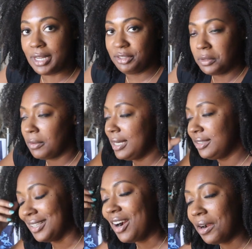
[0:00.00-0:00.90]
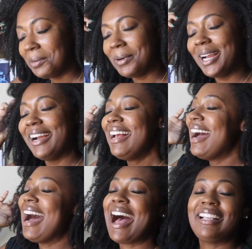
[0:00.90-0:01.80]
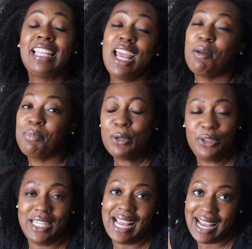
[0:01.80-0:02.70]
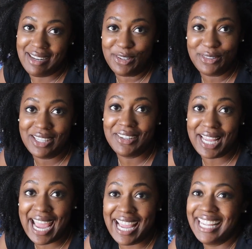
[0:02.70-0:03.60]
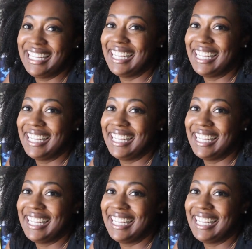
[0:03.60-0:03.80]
Restoration Hardware. I said bougie candles, okay?